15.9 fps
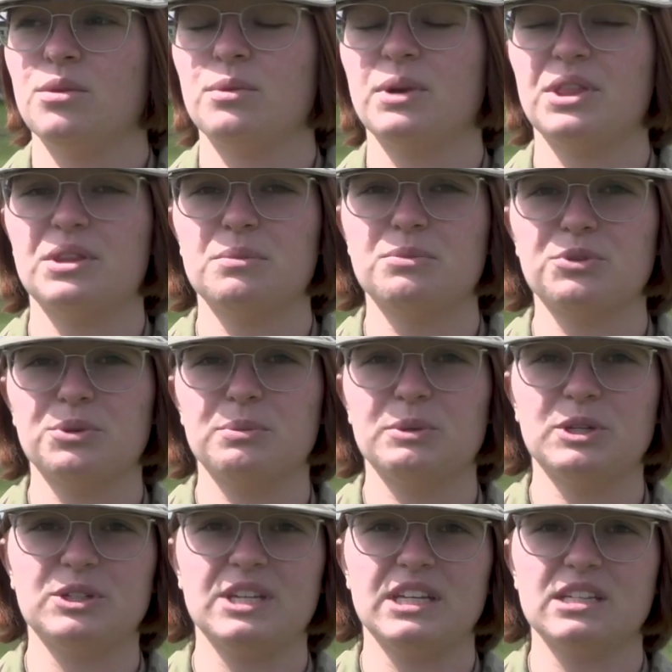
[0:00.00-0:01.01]
run them through
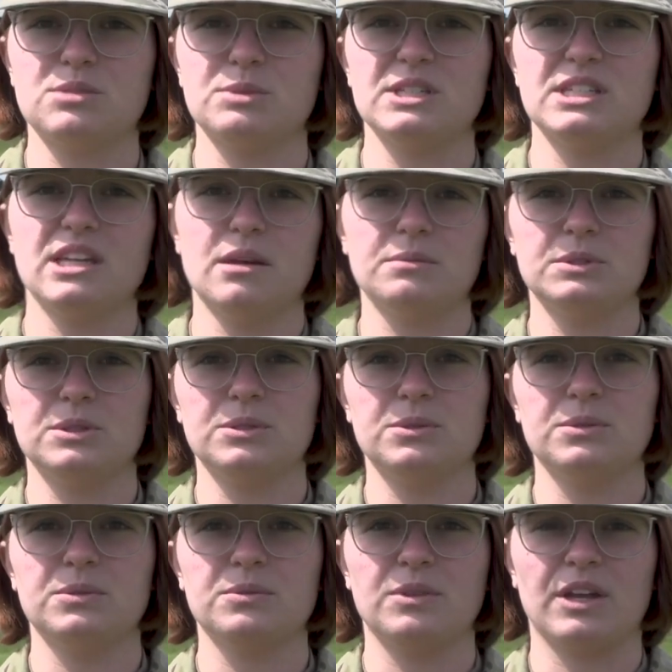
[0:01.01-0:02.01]
buildings, we
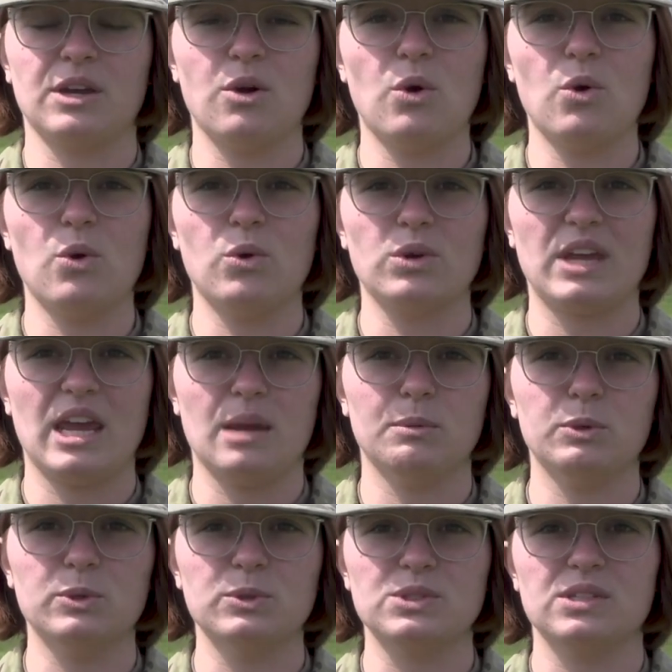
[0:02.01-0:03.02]
demo like old
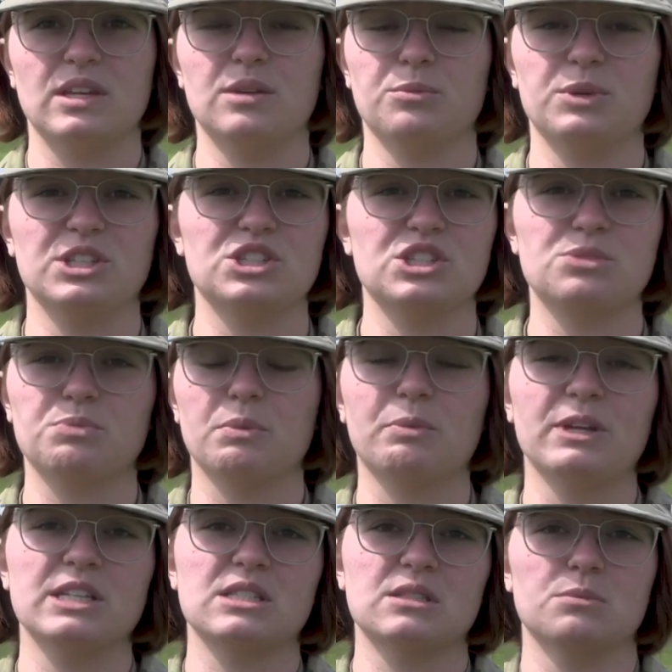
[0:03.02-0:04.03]
cables and we just
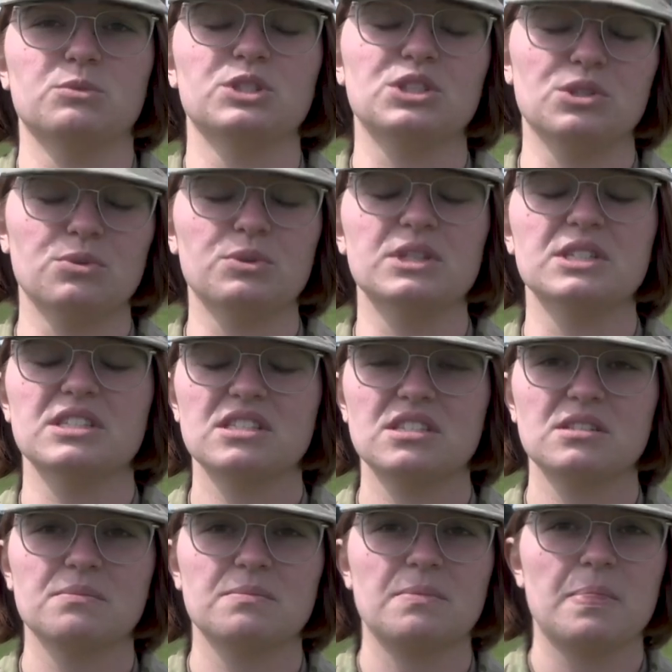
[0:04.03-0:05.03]
replace them with new ones.